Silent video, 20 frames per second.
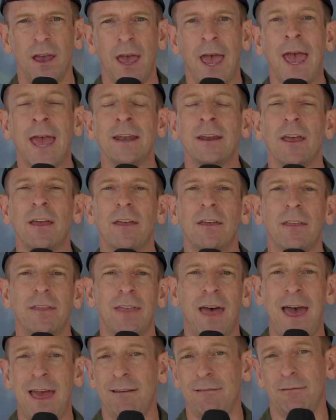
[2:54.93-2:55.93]
and
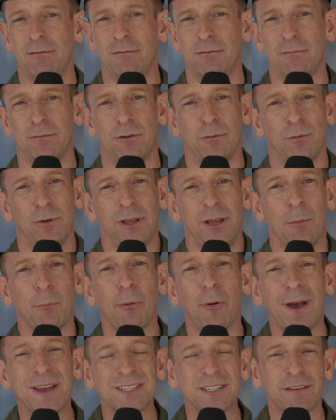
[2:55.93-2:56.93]
that a really
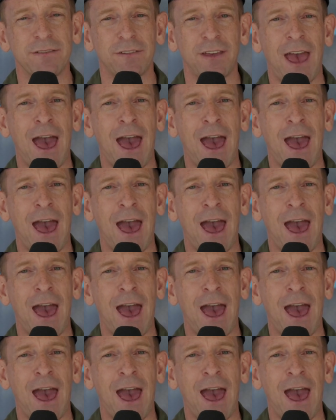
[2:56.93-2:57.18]
impressive